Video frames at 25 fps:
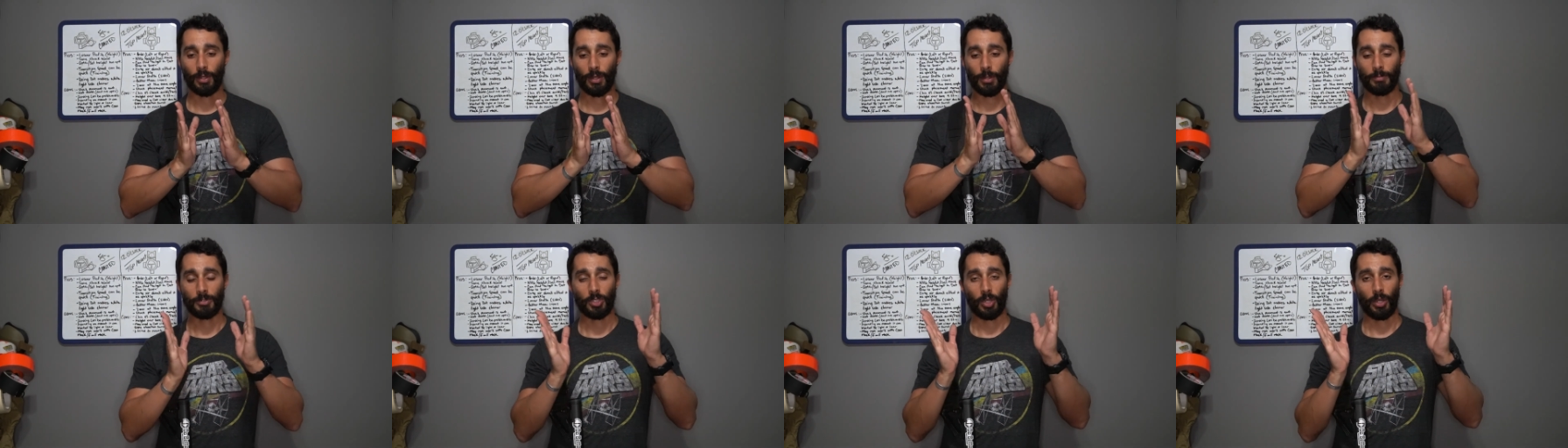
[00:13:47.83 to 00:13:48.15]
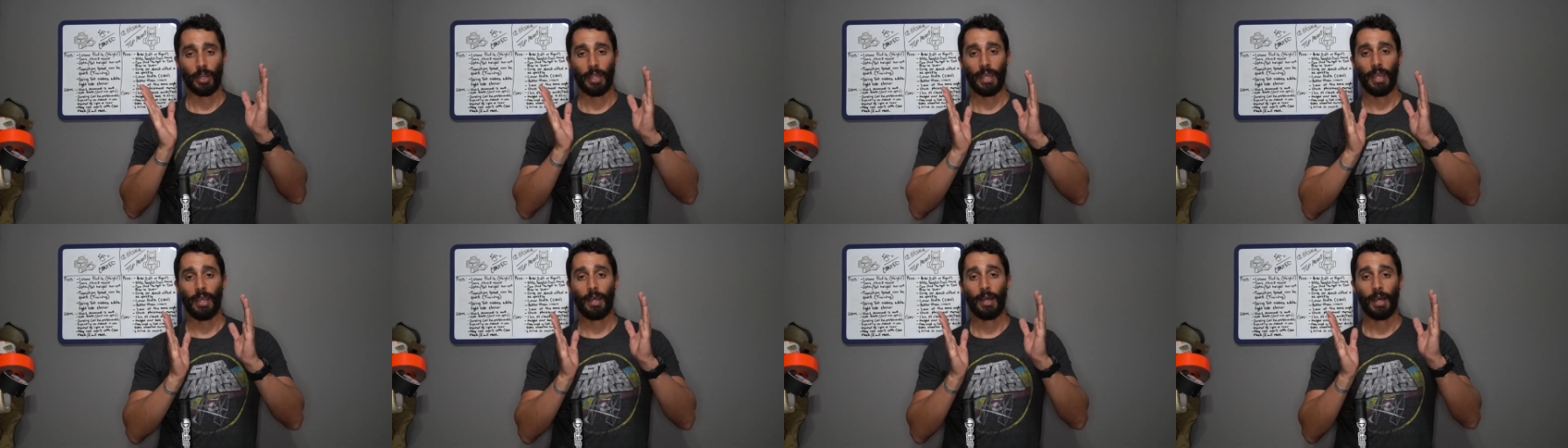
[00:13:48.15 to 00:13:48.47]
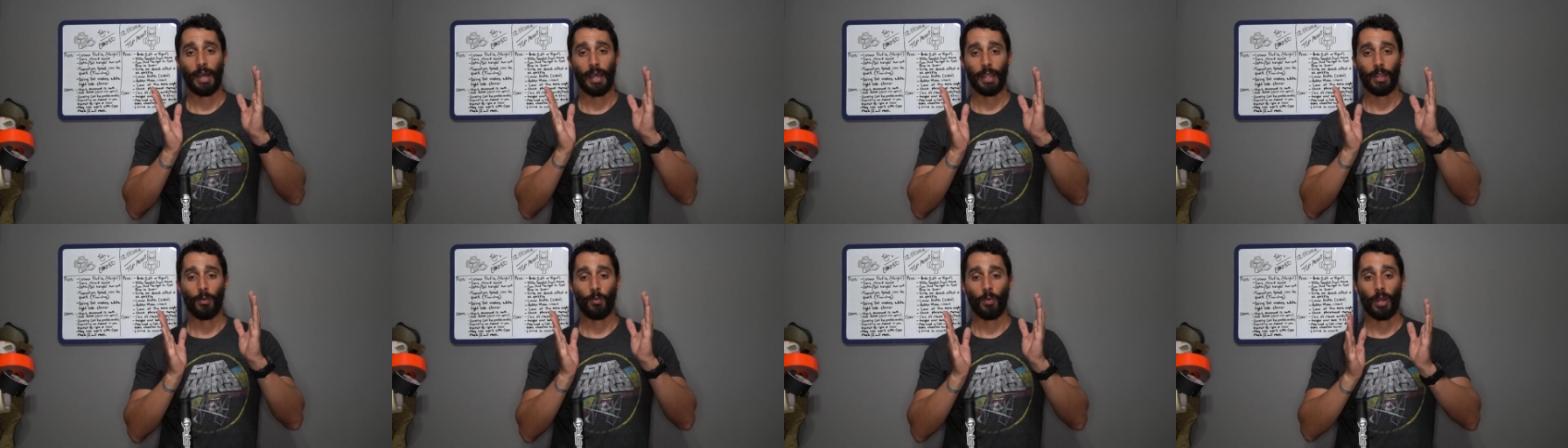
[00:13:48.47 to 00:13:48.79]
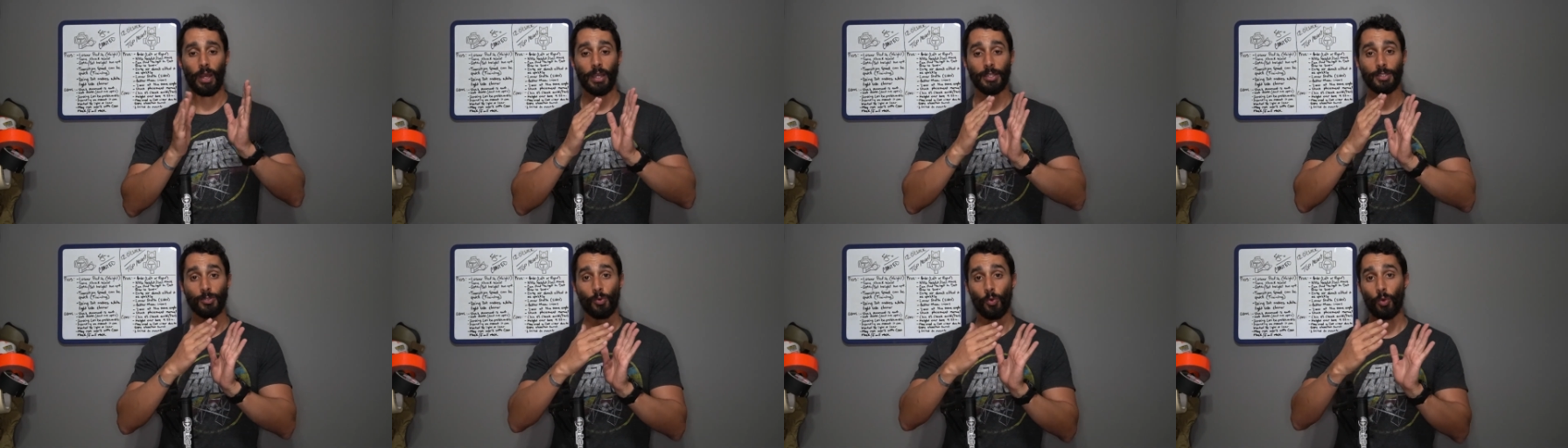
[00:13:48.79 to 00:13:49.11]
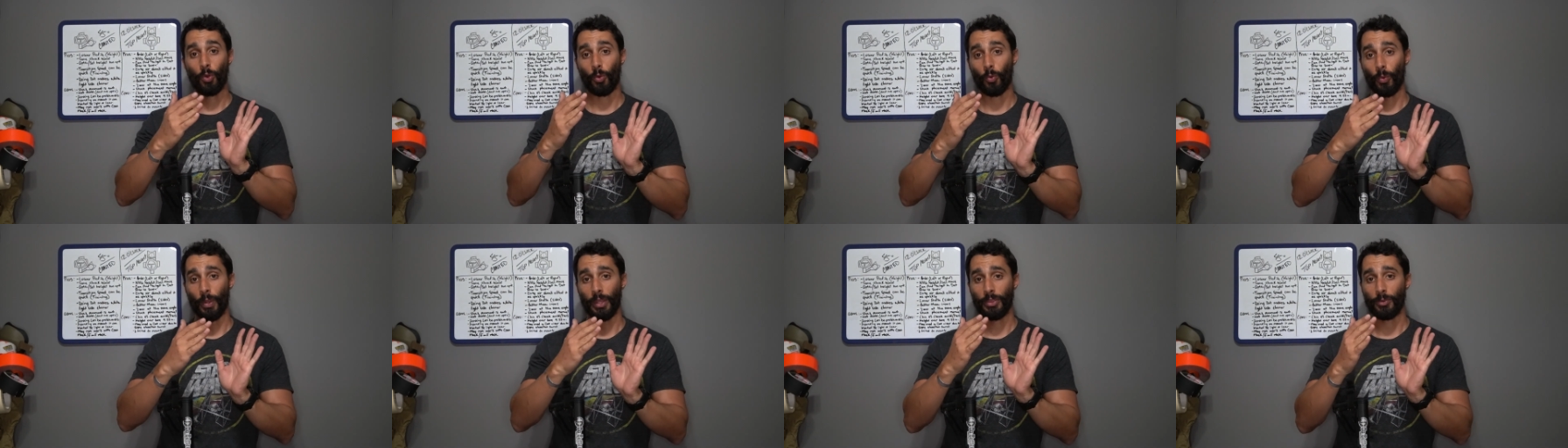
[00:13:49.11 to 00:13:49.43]
or I'm sorry, height-wise
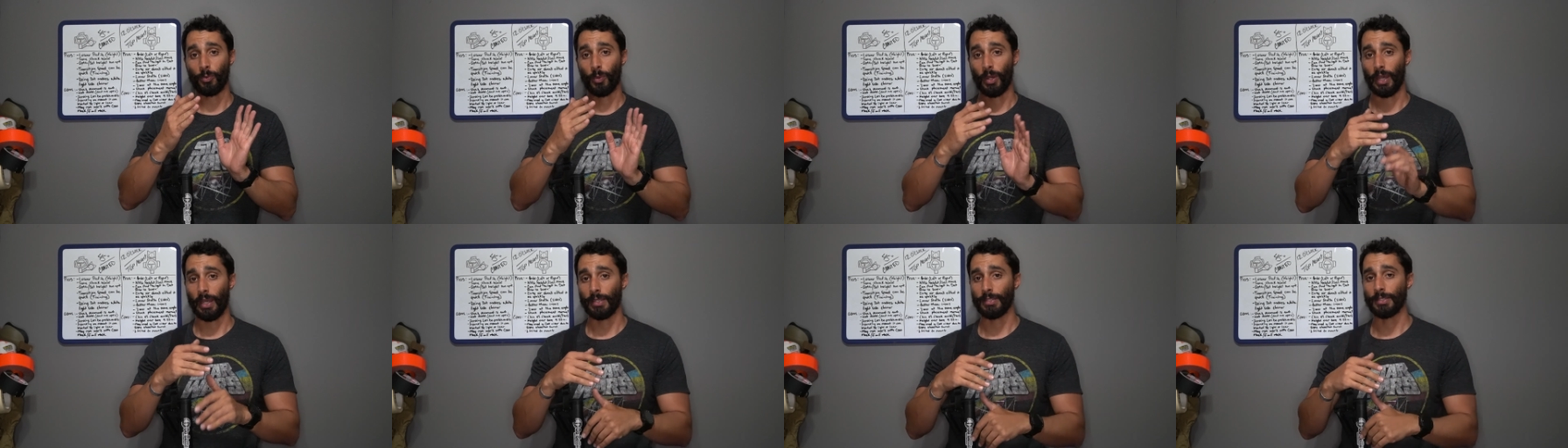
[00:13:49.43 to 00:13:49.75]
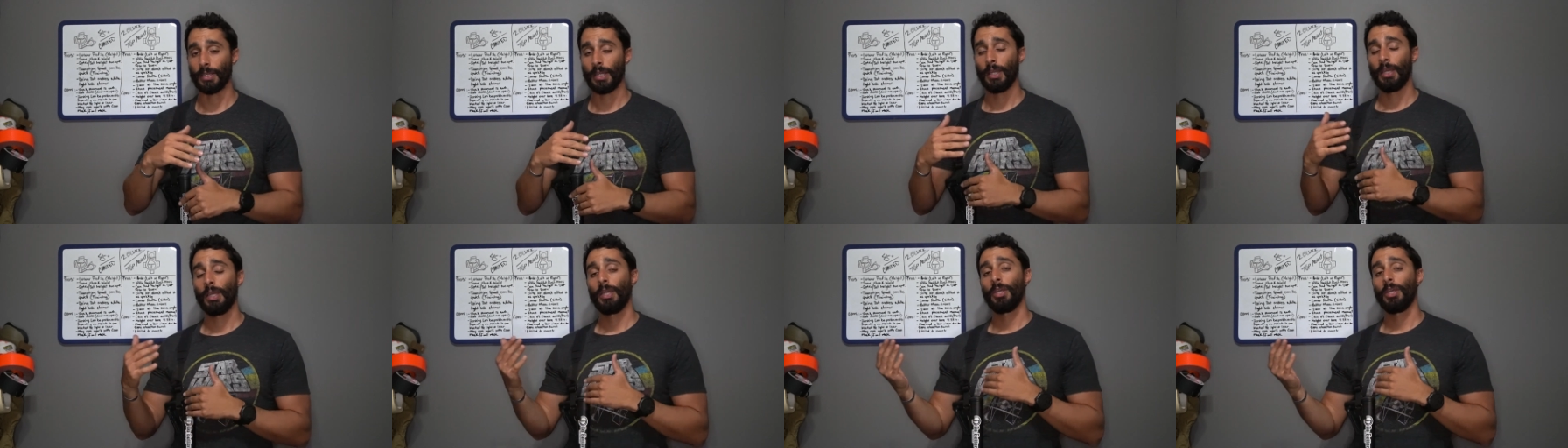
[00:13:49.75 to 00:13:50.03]
or width-wise.